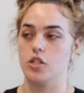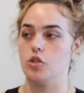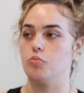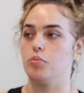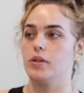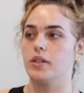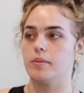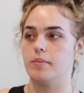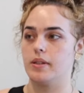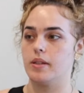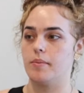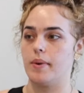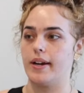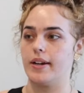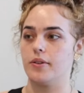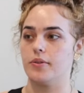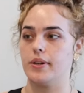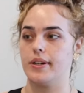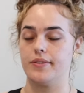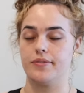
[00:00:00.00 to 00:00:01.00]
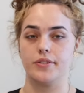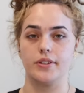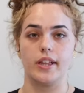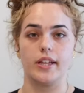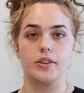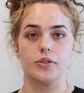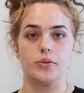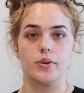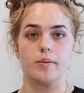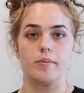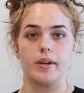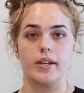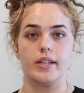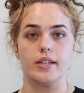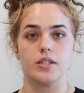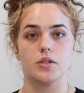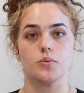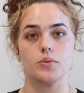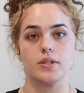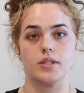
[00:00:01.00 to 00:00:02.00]
You put them in the microwave for like three
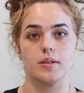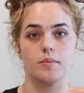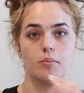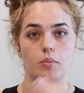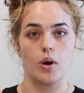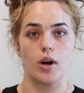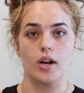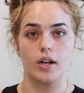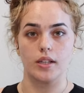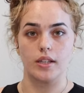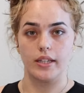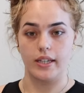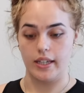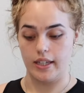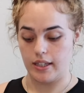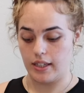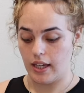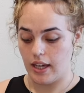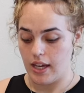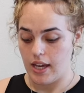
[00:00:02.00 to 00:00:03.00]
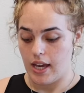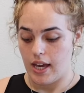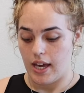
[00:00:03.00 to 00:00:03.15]
minutes with some broccoli